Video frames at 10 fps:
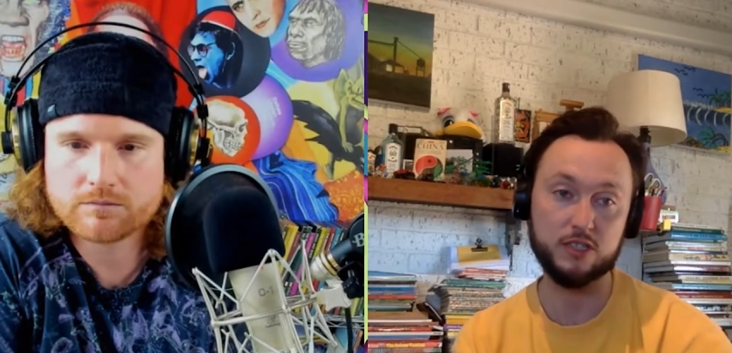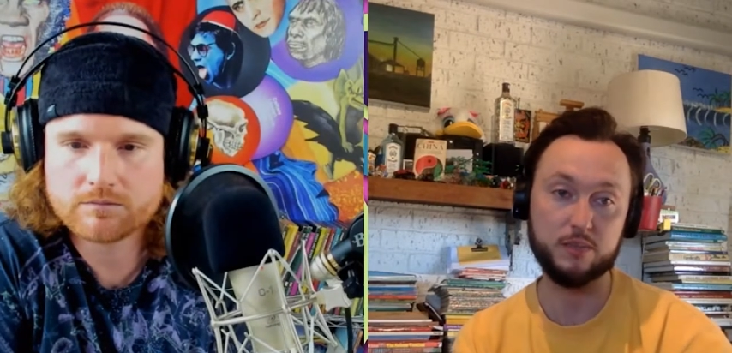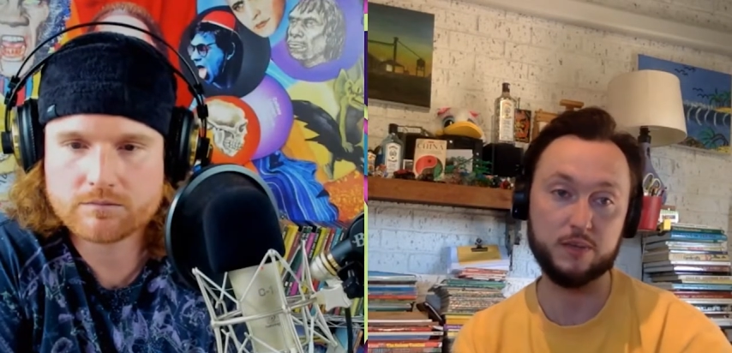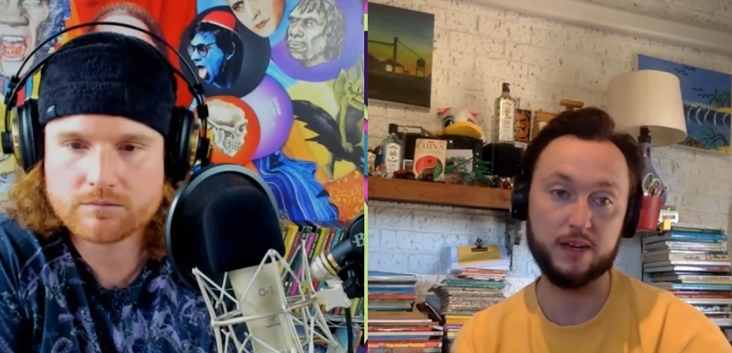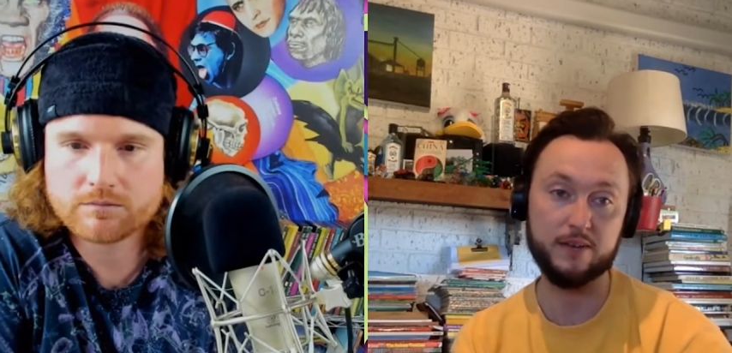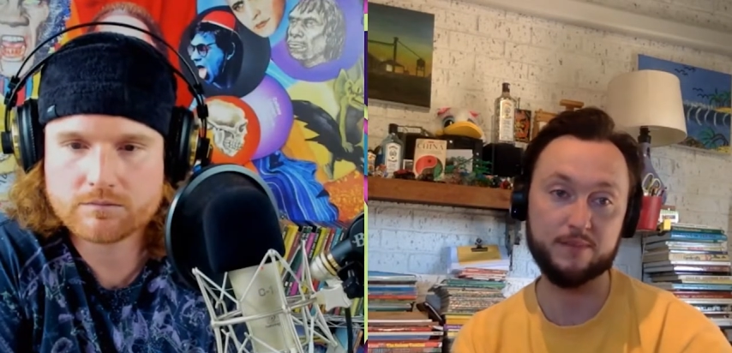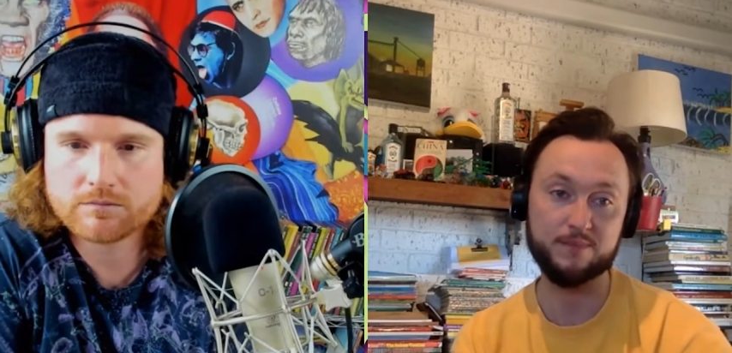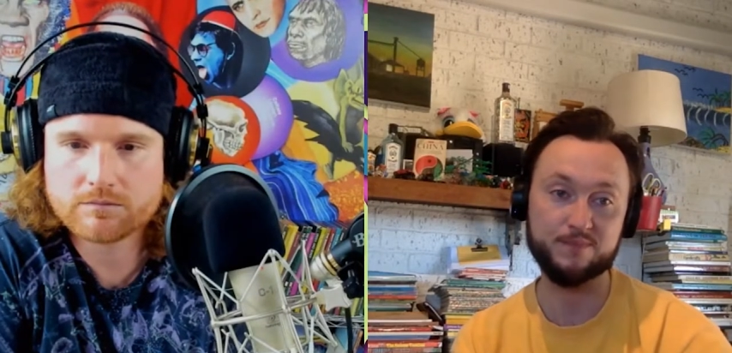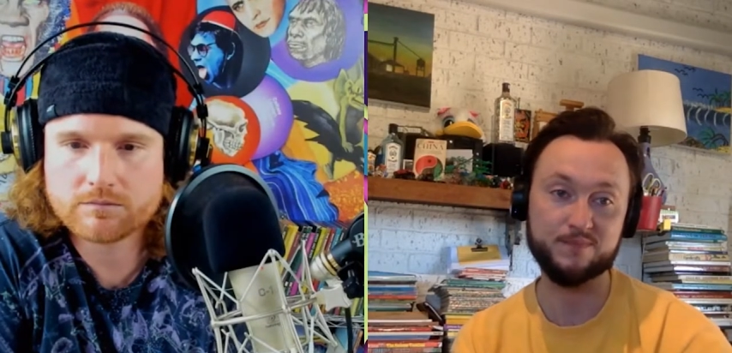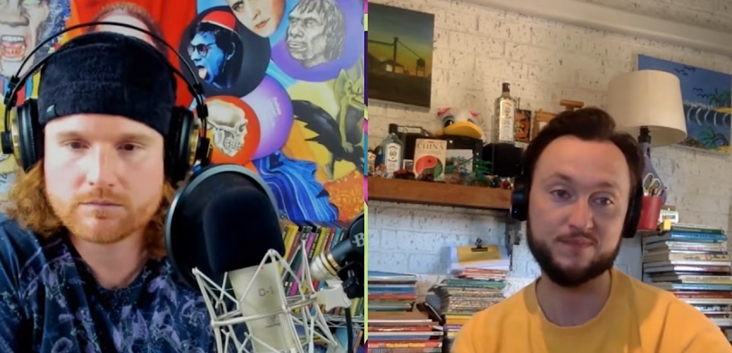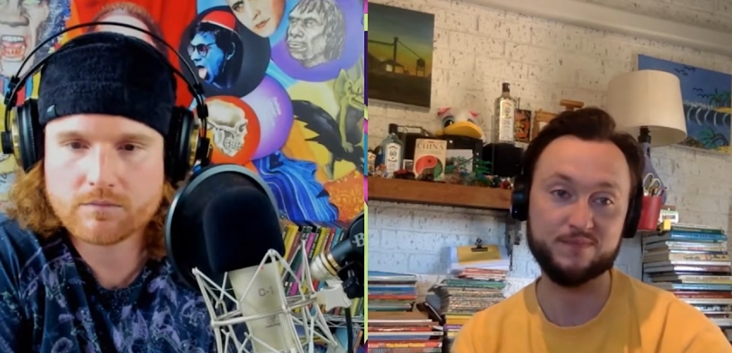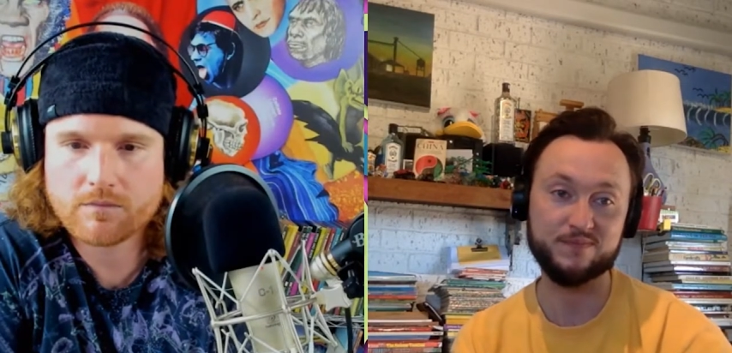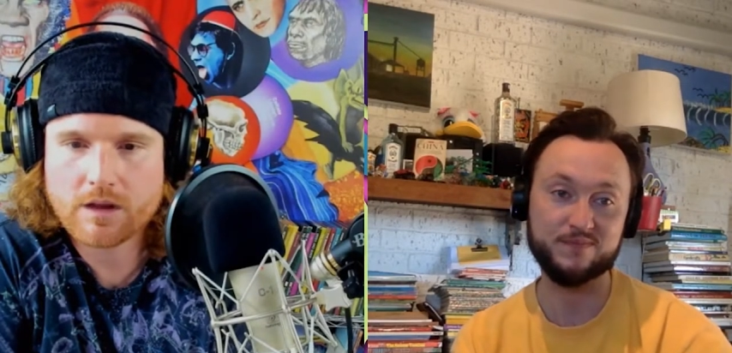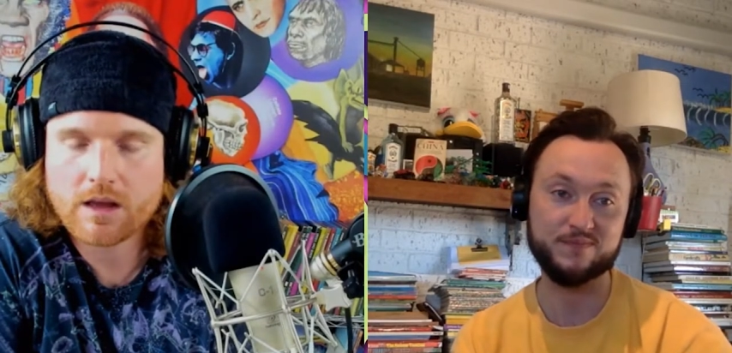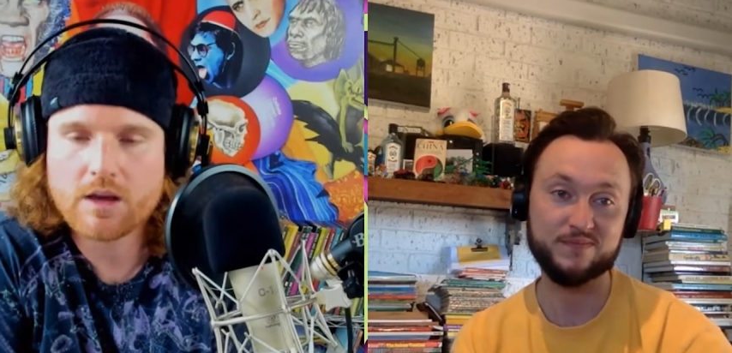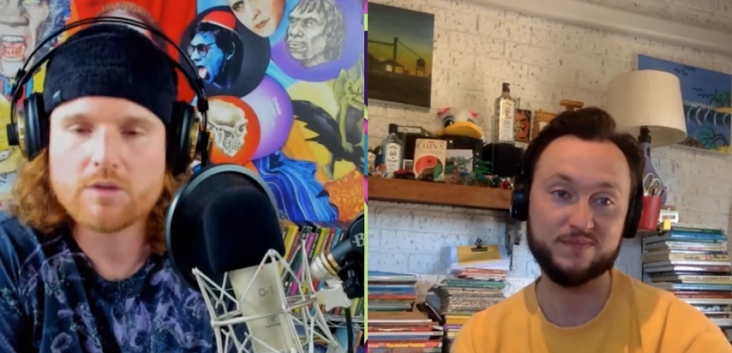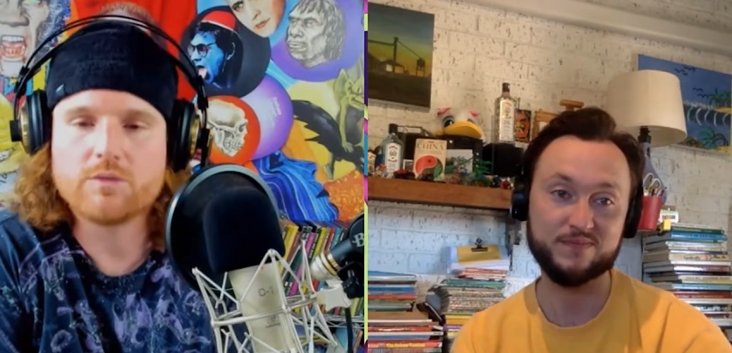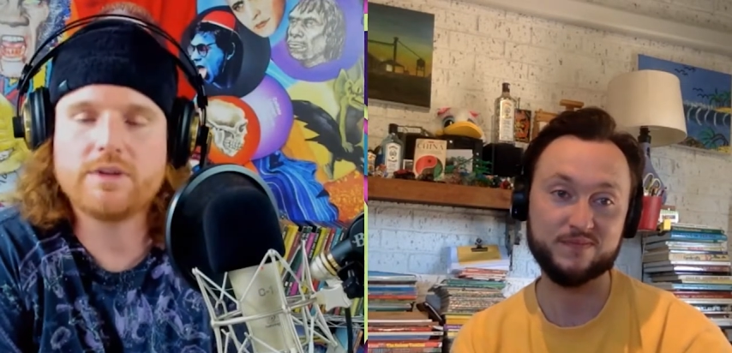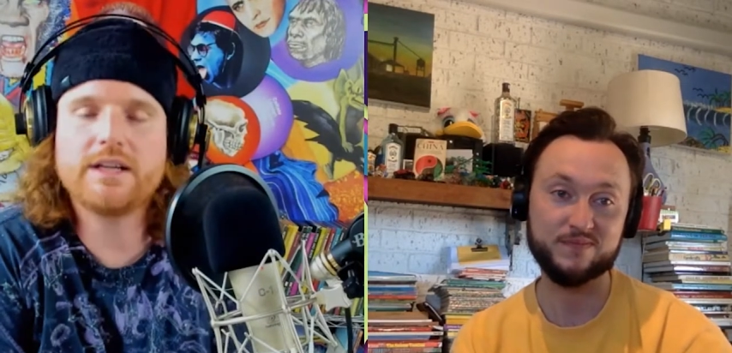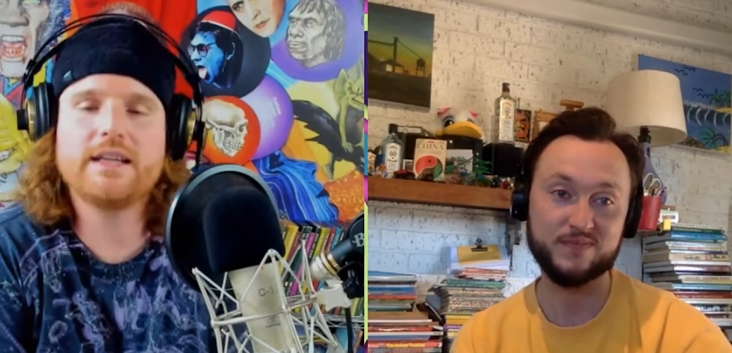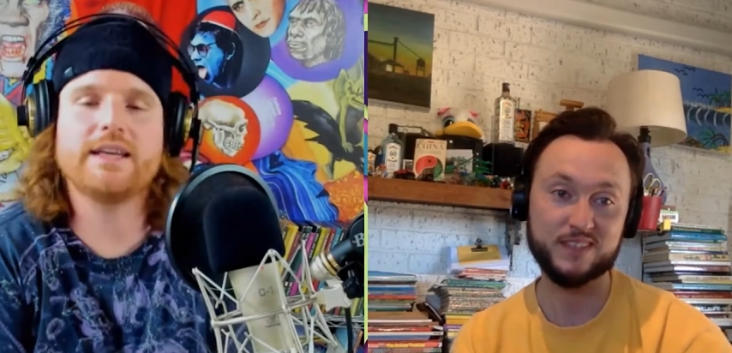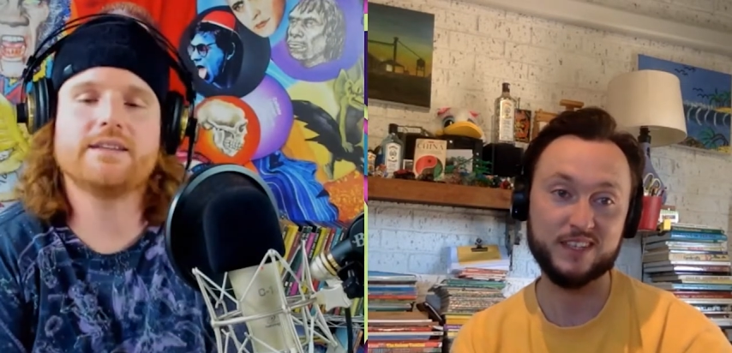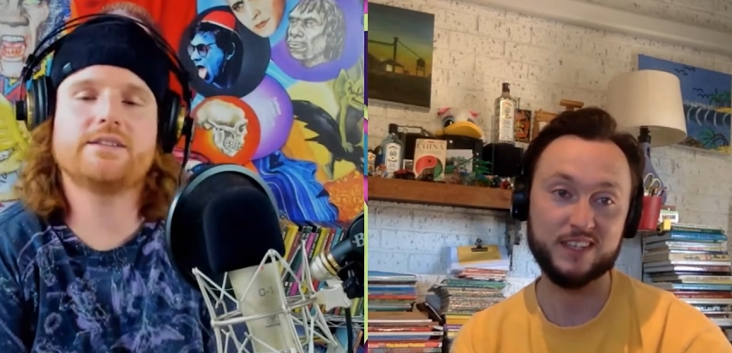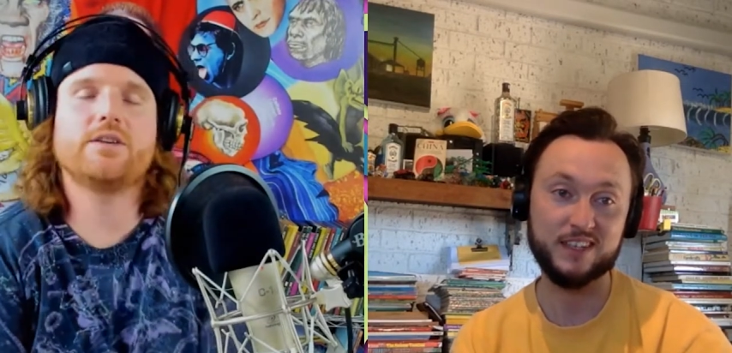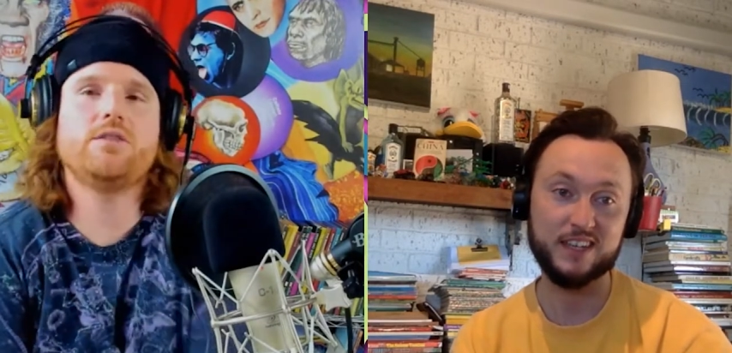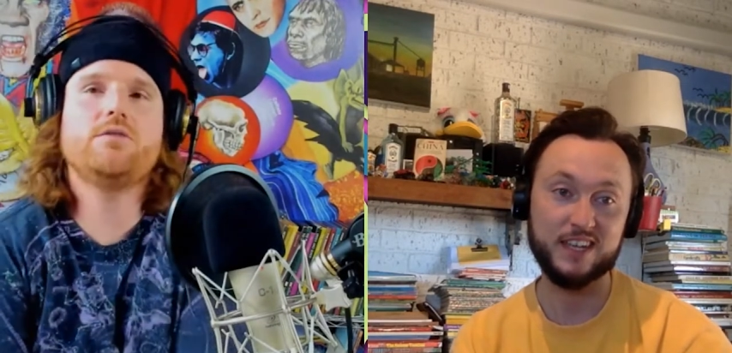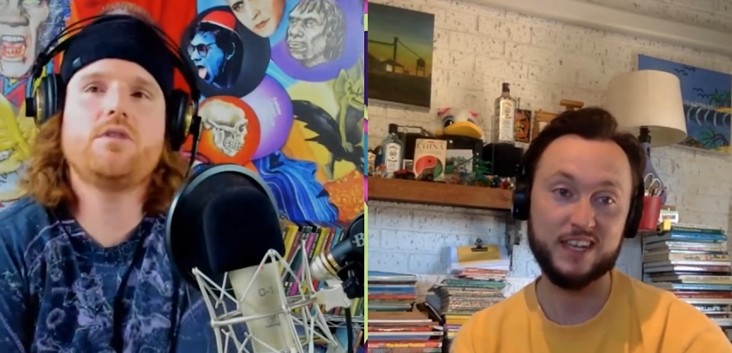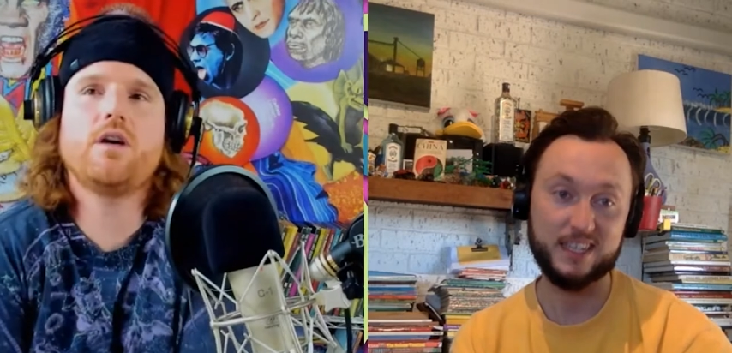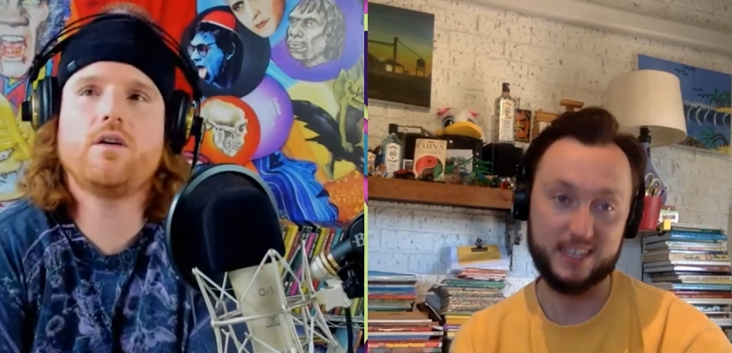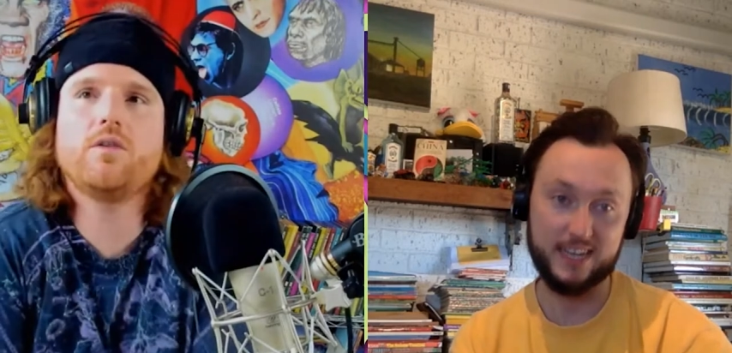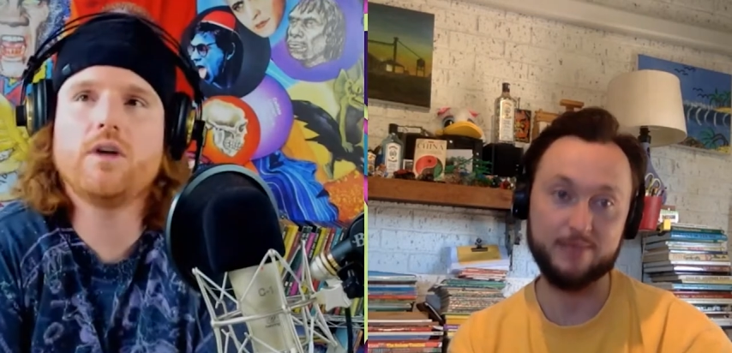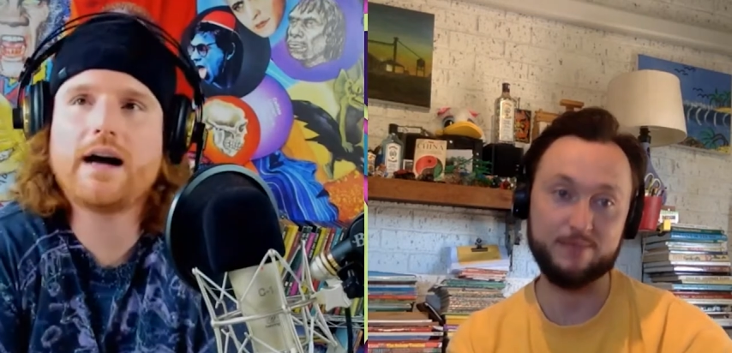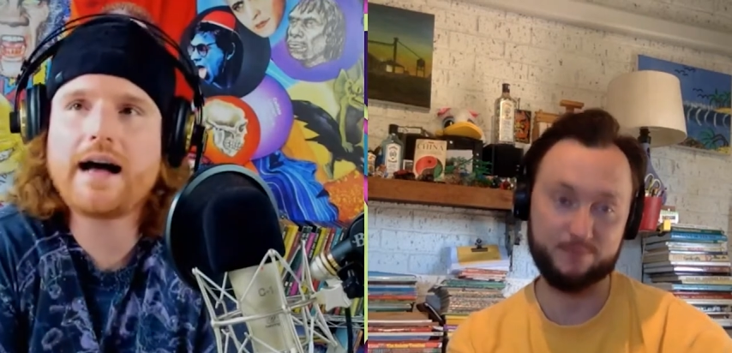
Speaker 1: DPI.
Speaker 2: Really? So you go yeah.